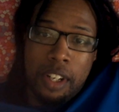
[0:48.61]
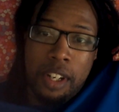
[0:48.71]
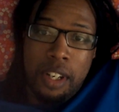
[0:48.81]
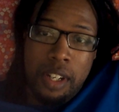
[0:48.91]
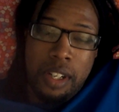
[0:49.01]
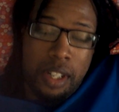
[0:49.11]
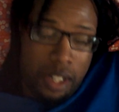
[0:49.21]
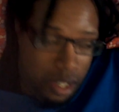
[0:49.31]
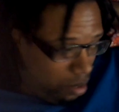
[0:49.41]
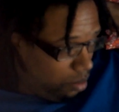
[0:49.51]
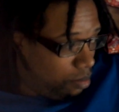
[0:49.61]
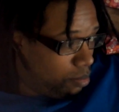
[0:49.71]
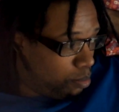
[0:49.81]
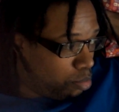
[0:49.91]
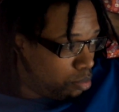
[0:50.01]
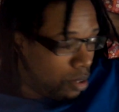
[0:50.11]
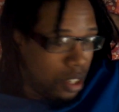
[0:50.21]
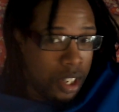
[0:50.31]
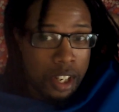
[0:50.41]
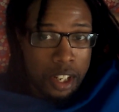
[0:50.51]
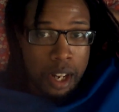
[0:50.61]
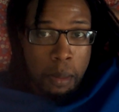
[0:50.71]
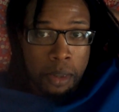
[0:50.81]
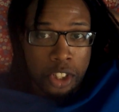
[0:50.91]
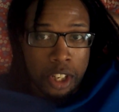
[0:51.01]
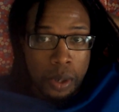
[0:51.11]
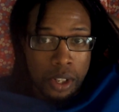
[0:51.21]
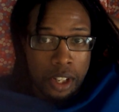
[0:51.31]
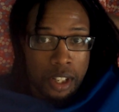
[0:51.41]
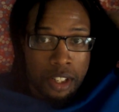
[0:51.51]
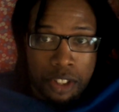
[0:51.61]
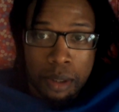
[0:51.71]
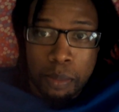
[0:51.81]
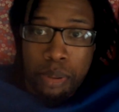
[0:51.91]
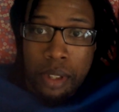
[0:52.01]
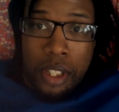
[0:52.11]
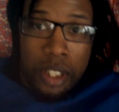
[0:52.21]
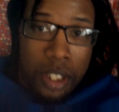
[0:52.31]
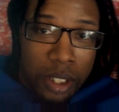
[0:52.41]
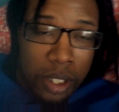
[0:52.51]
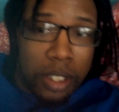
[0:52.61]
Not much going on. It's a pretty